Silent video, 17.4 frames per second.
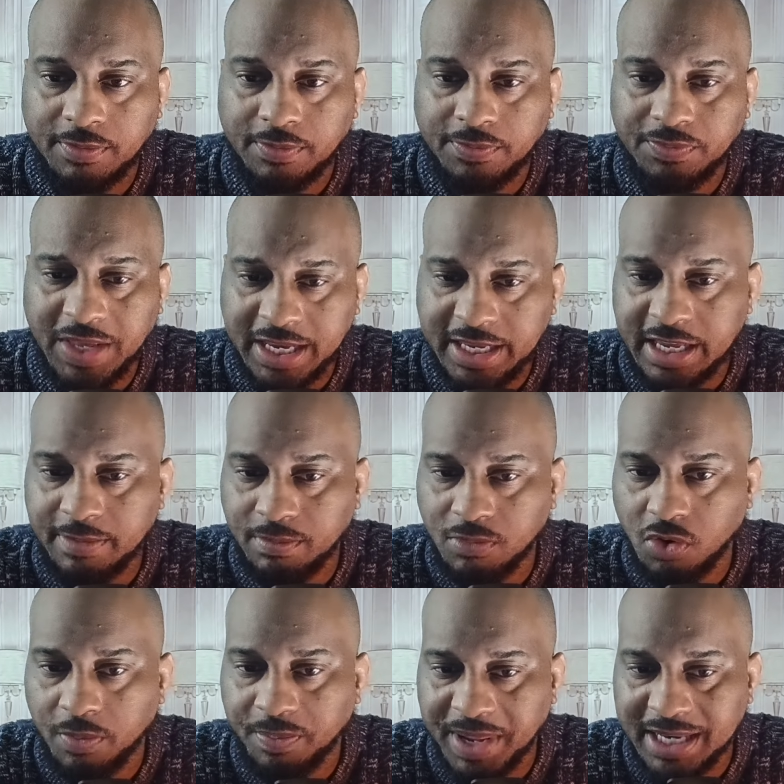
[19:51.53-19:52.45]
they get
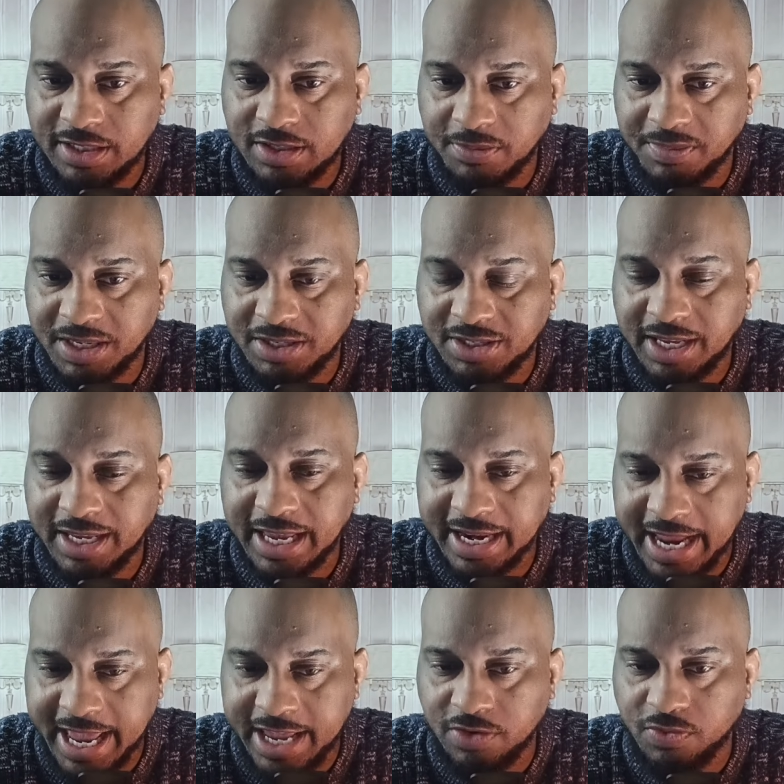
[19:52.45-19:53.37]
more pessimistic
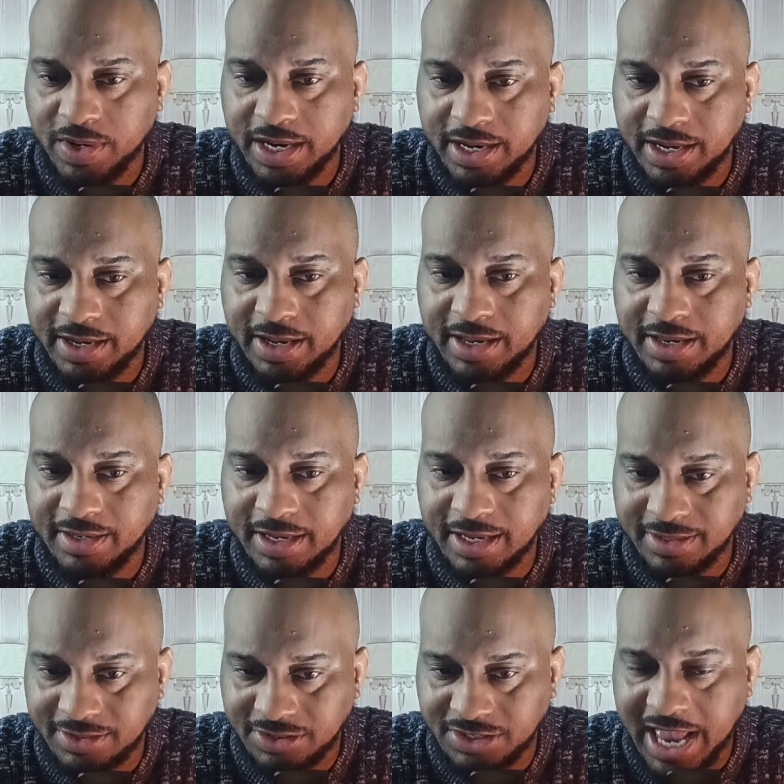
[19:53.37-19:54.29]
and angry
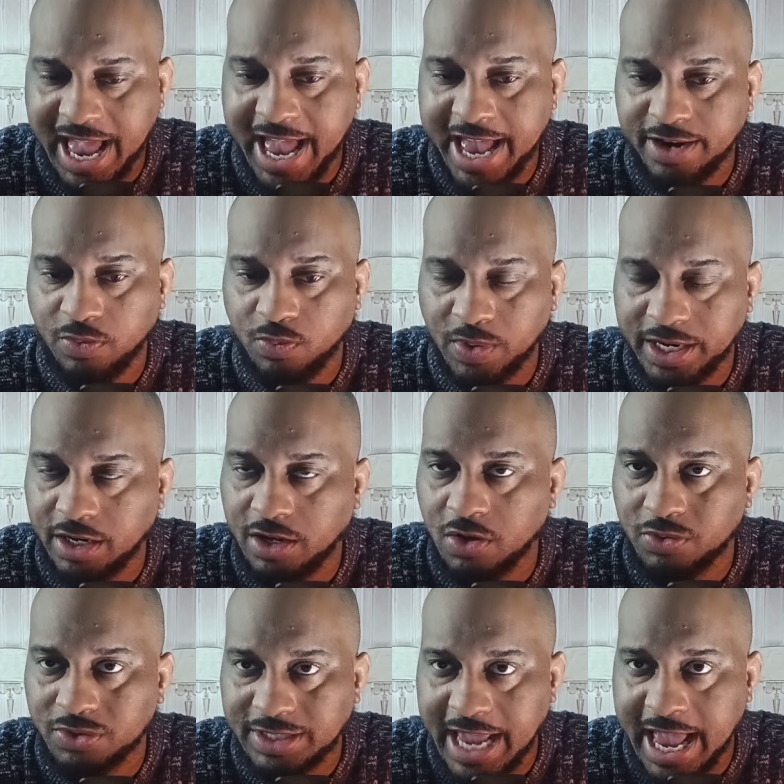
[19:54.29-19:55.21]
and sad when it
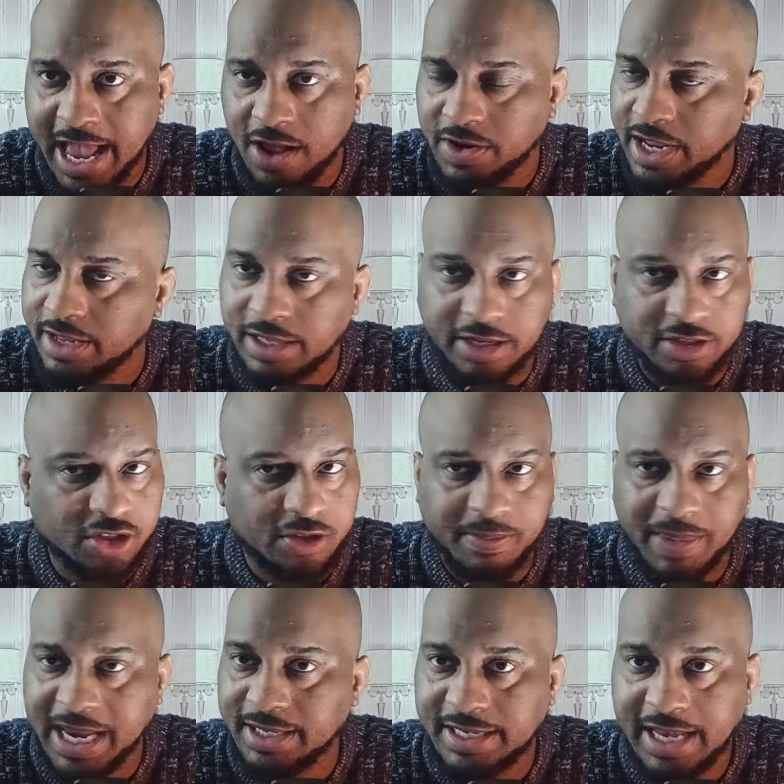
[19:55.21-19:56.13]
goes down, and they just
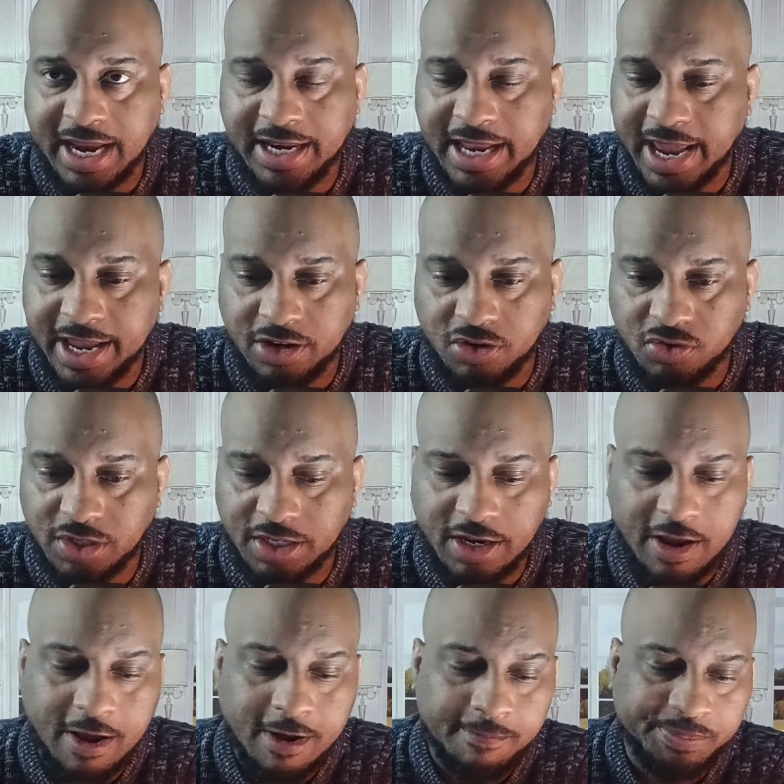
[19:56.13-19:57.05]
maintain that
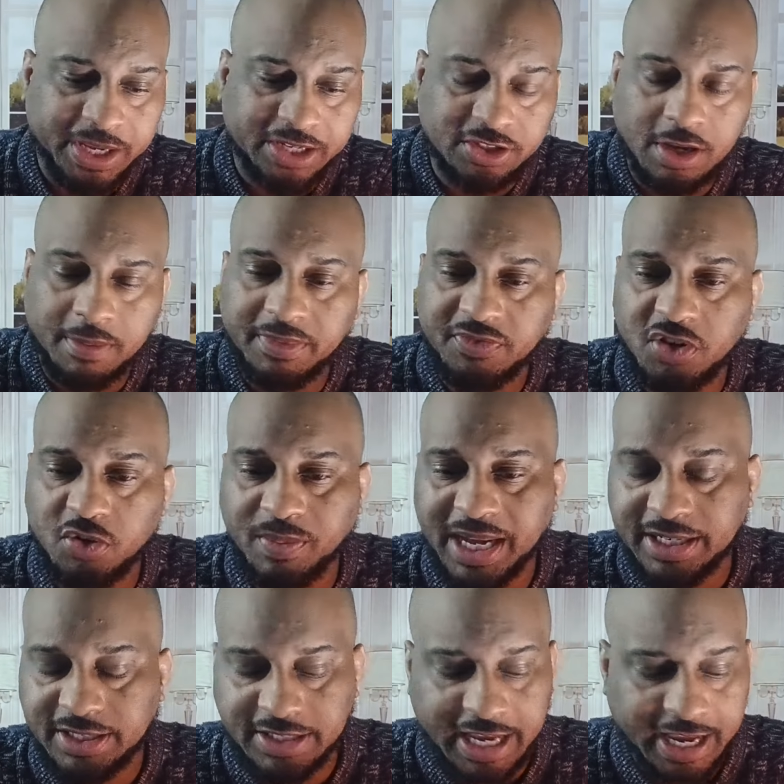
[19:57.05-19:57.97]
energy. Now, some of you
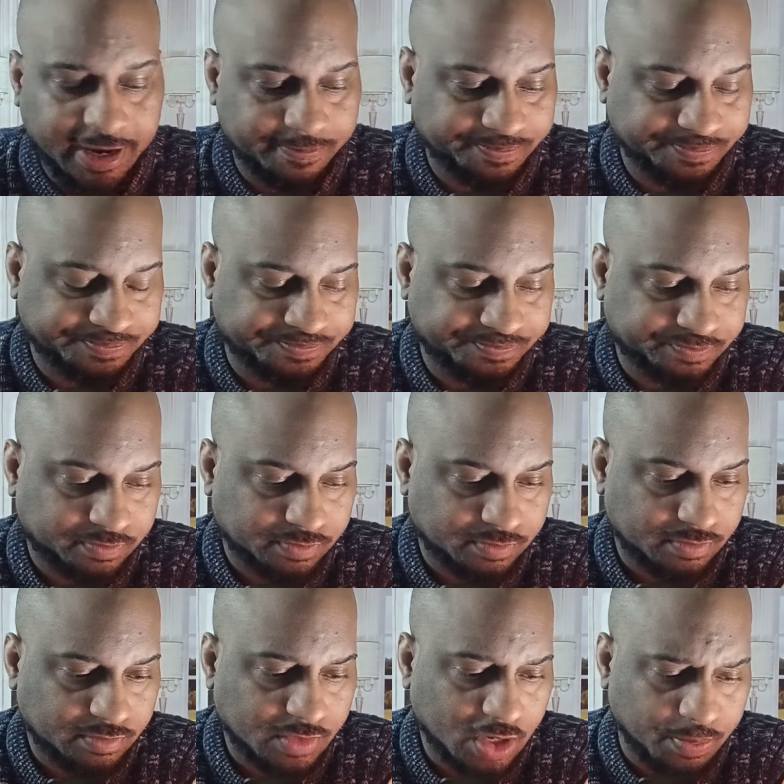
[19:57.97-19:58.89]
might say,
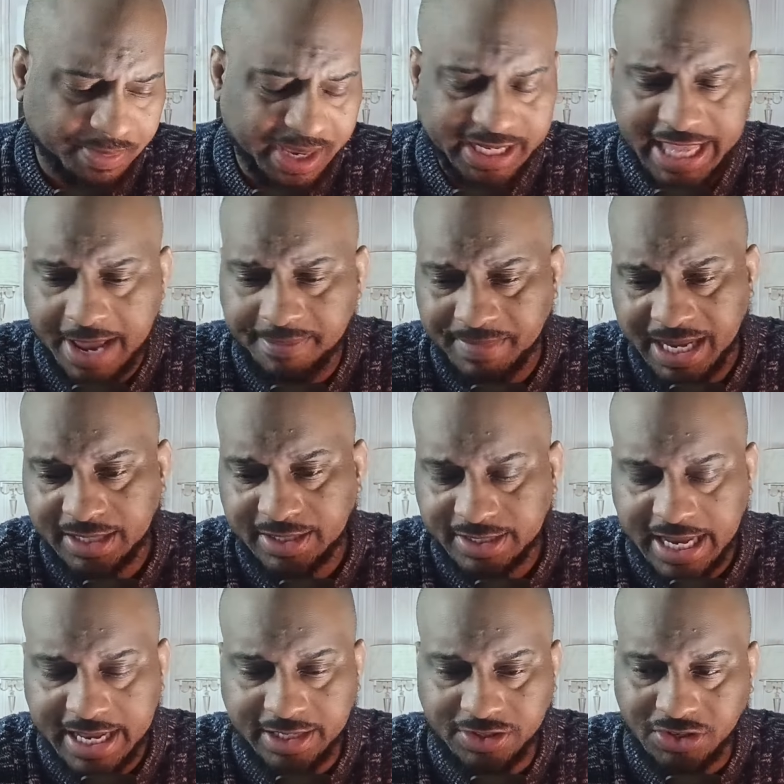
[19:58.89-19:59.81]
Mick, that makes
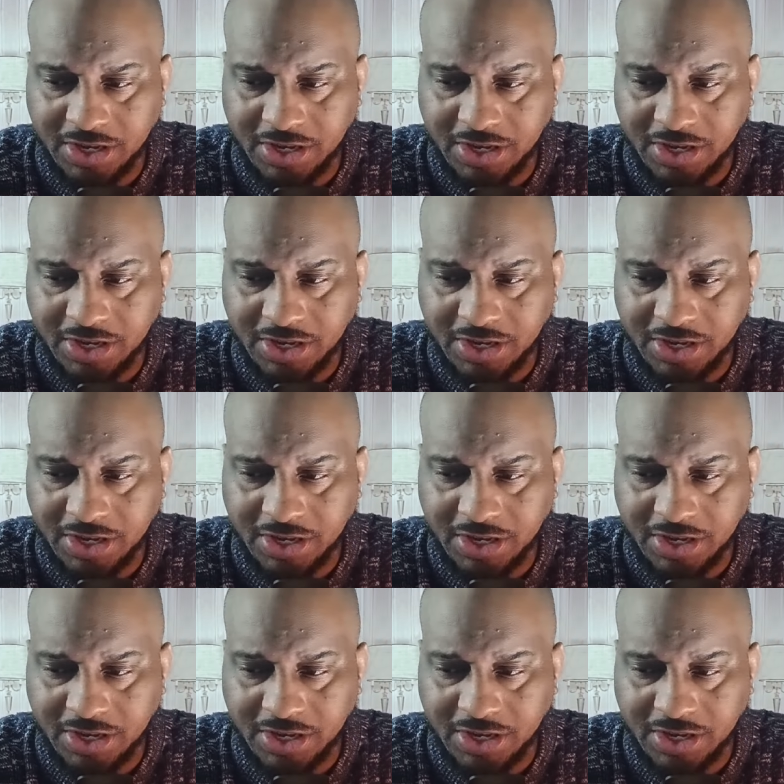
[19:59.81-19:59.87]
sense.